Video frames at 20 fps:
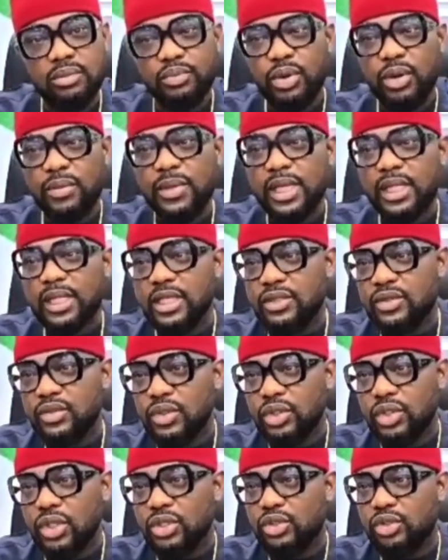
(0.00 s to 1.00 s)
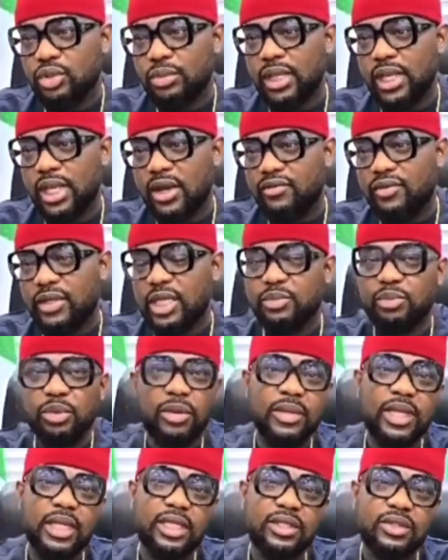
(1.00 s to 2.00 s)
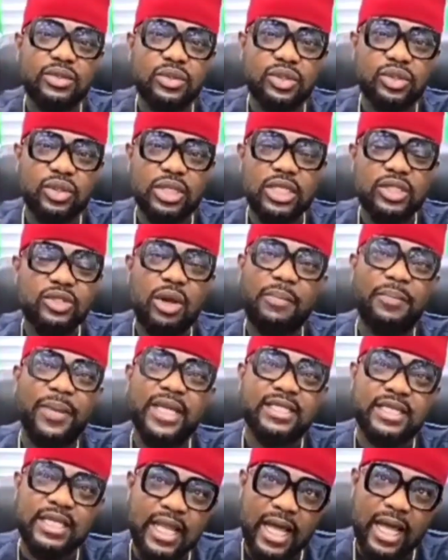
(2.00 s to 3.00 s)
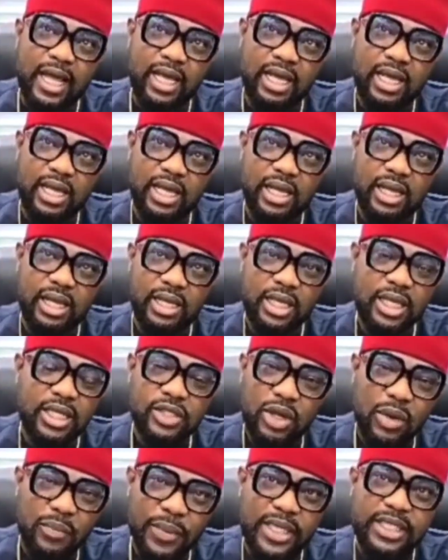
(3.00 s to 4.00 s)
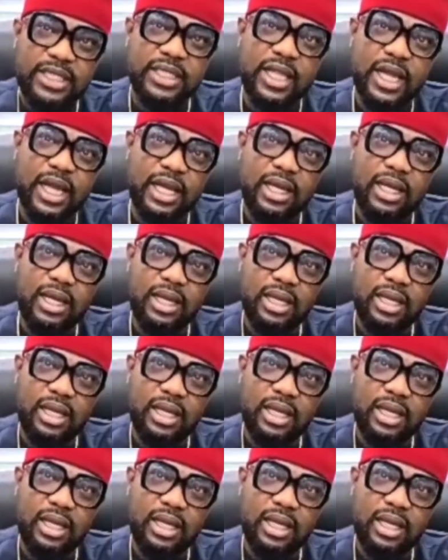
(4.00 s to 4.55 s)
Public institutions should be left as public institutions. It's not personal. It's not personal.